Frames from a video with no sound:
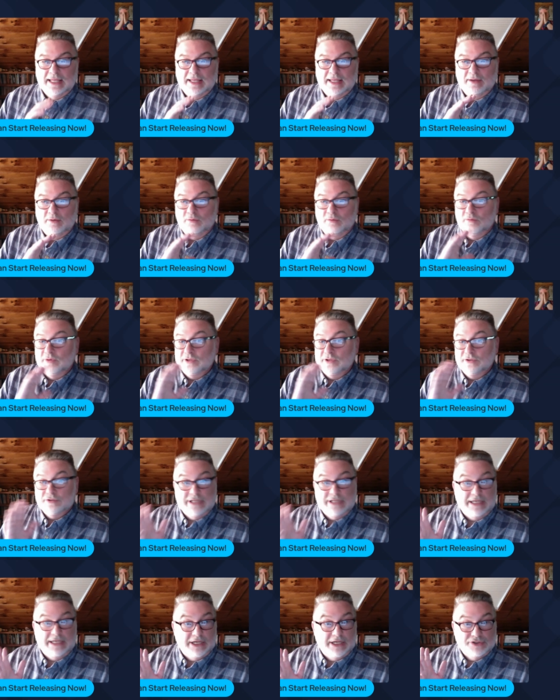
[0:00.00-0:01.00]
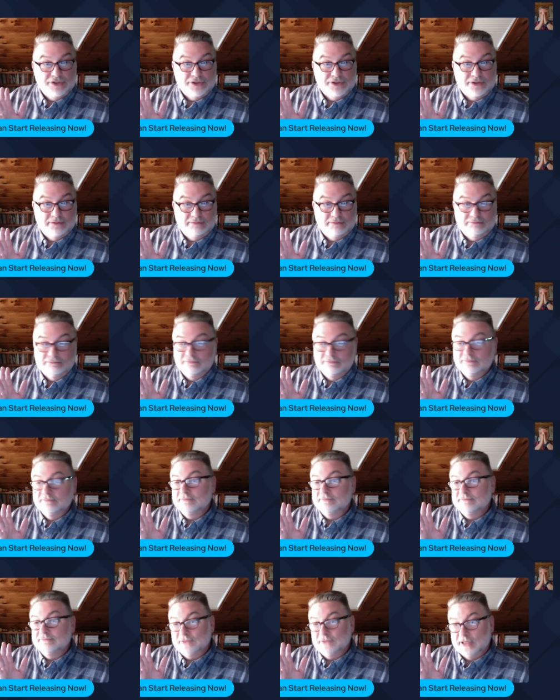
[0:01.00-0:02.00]
with your teenager,
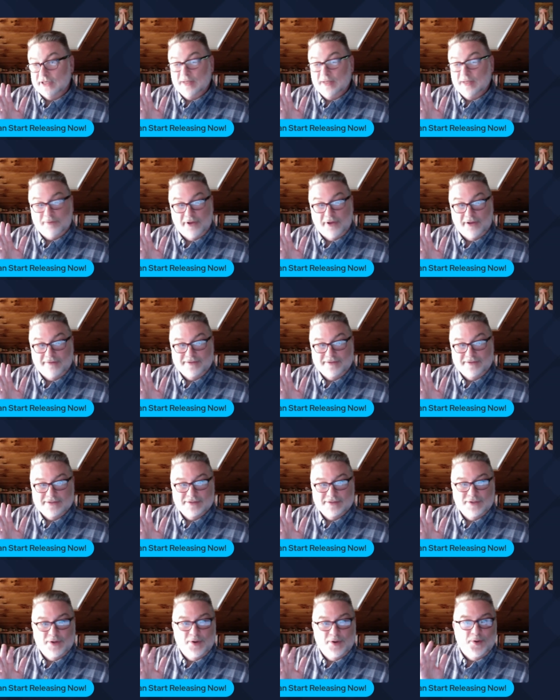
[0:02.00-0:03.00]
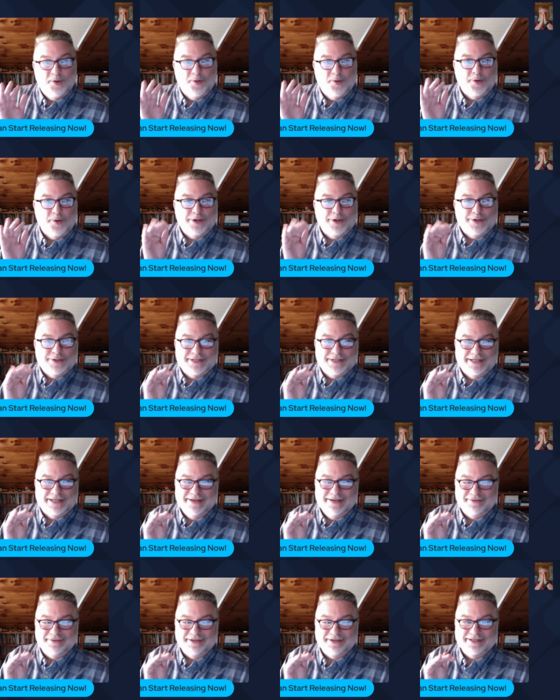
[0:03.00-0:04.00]
God help all of us, or your
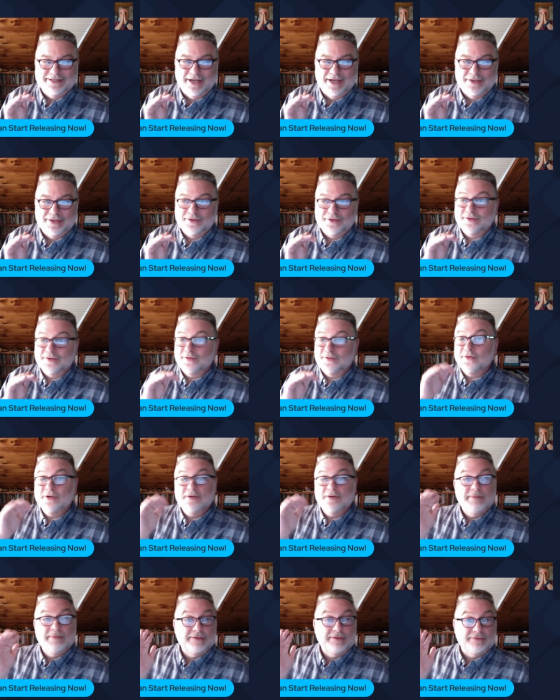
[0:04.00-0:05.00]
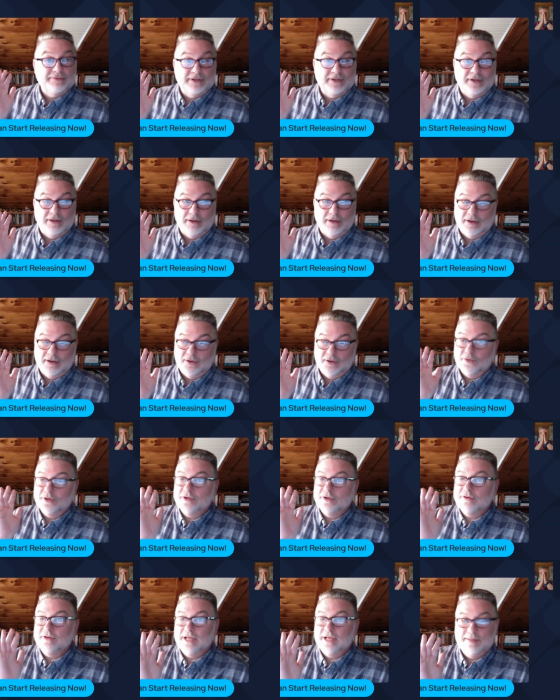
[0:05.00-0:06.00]
significant other, or your mother-in-law, or
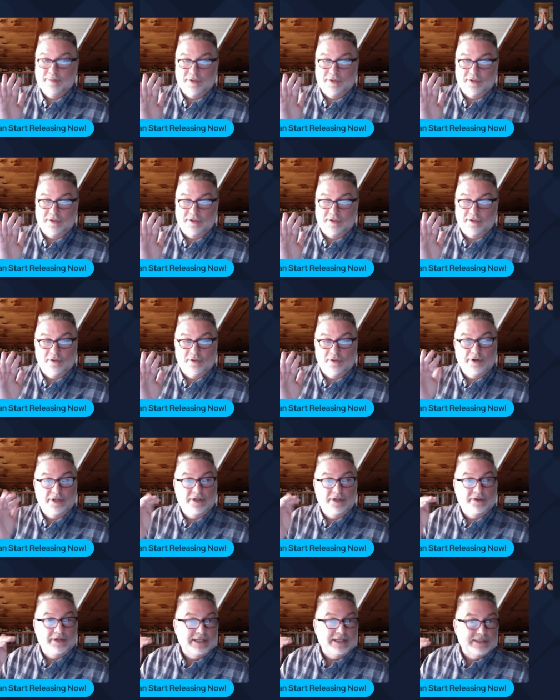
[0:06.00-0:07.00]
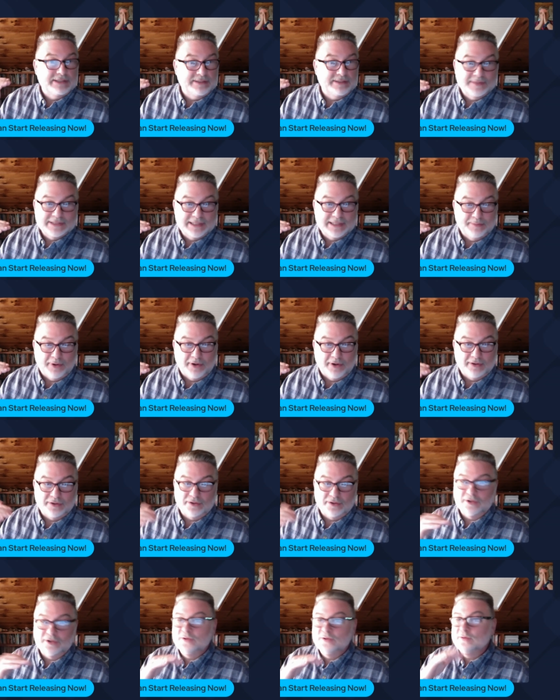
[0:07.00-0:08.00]
your neighbor, or your intimacy
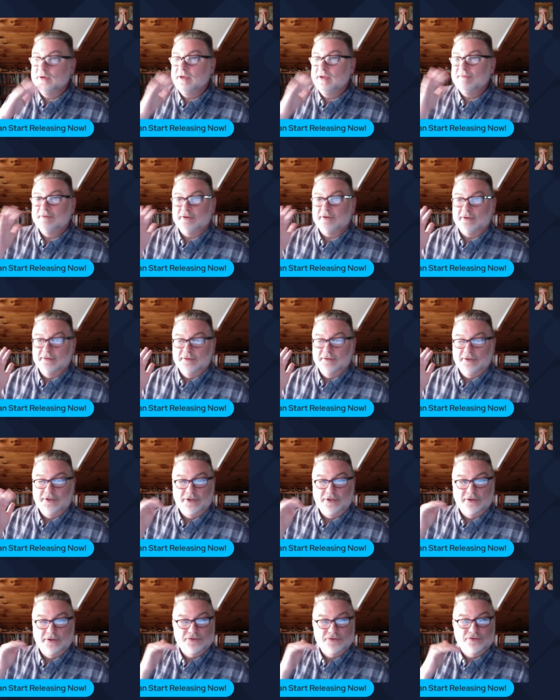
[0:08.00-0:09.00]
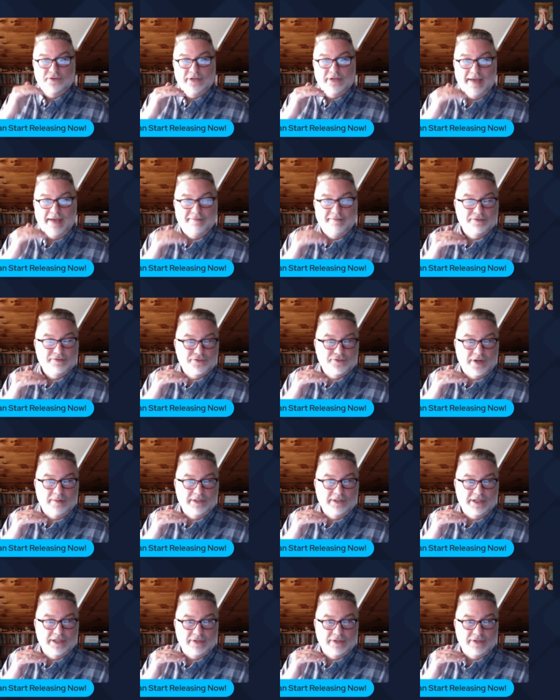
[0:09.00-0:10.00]
partner, whoever. You're having
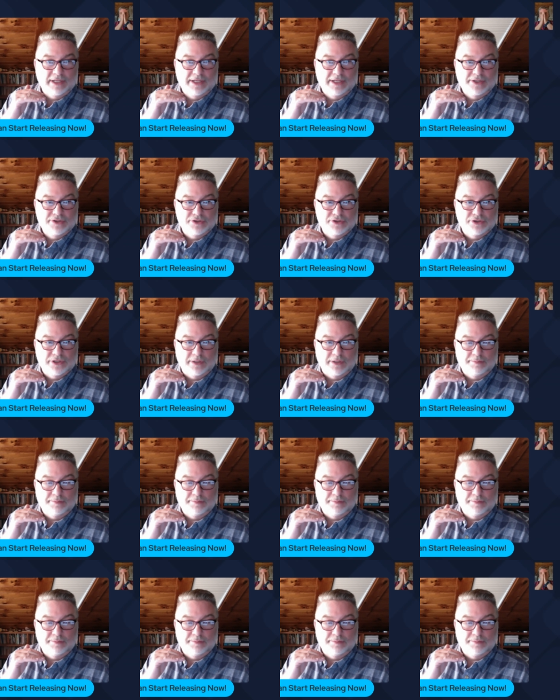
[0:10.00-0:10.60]
trouble in a relationship.